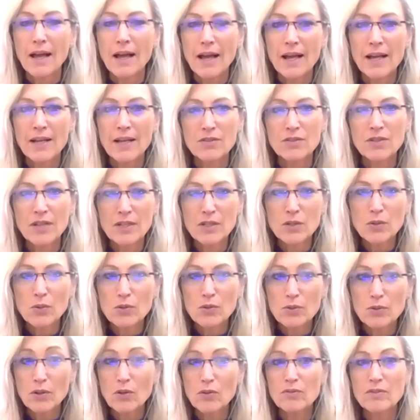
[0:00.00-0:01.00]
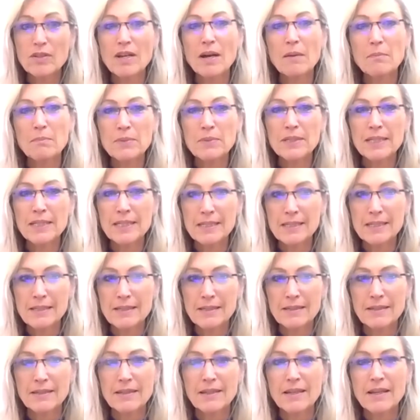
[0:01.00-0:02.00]
and I talk to a lot of
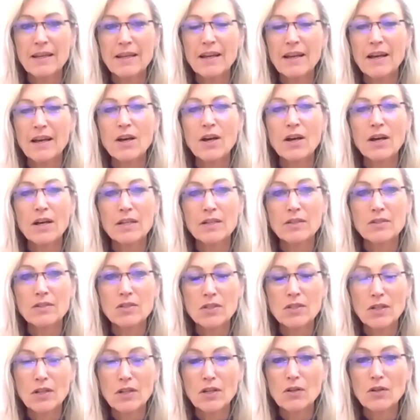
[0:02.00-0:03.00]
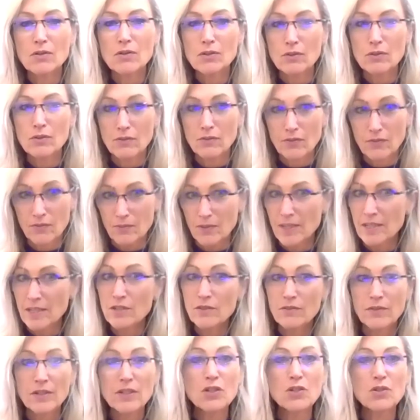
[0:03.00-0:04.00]
companies and a lot of
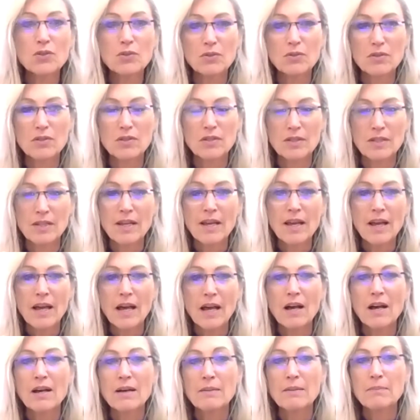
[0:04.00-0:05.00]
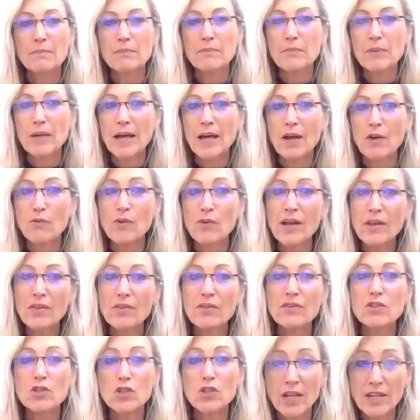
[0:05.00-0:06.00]
individuals um, around
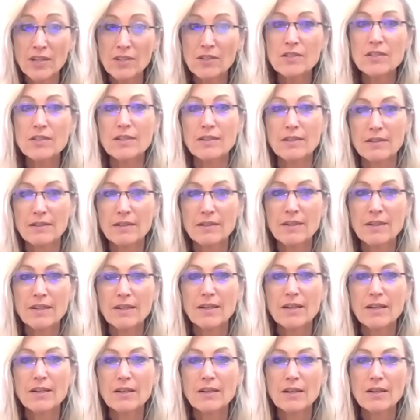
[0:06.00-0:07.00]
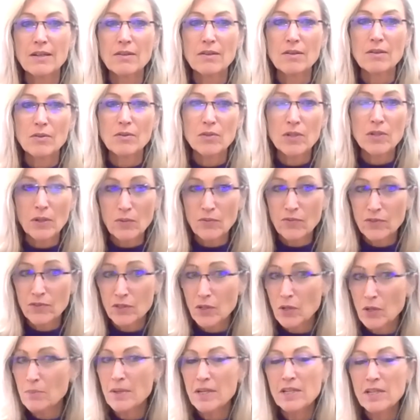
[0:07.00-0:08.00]
the gender you know
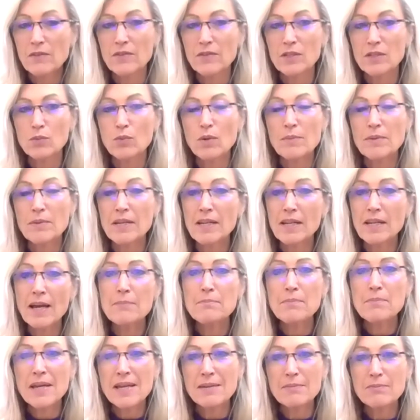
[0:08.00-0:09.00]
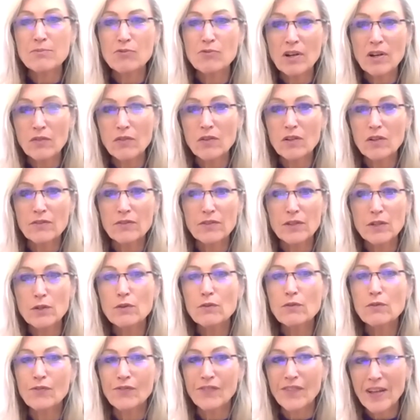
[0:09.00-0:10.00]
so many of us women and i may ruffle a few
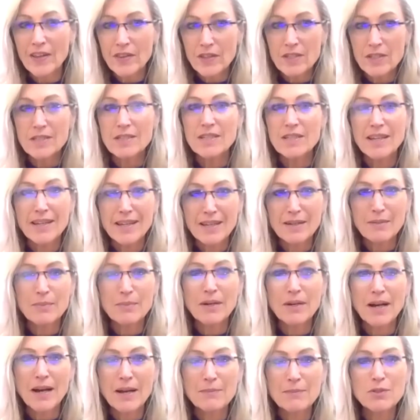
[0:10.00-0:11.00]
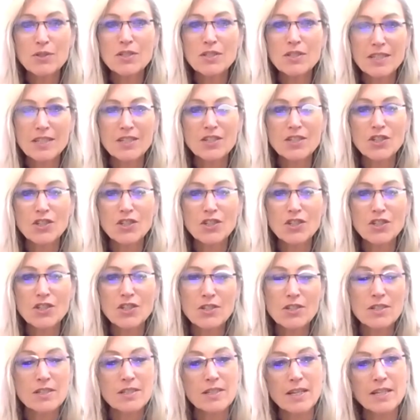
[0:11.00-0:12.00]
feathers here but i'm just going to
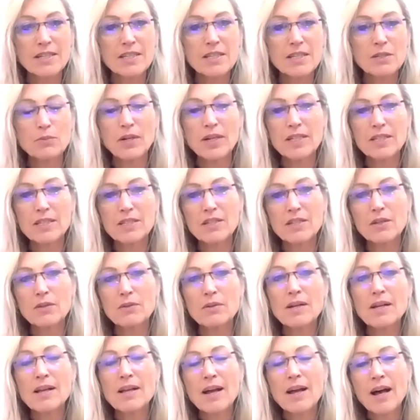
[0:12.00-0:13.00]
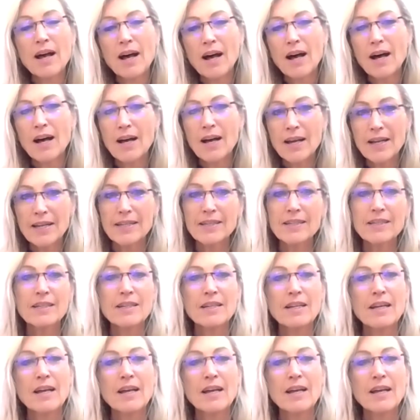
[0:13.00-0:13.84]
challenge this anyway so i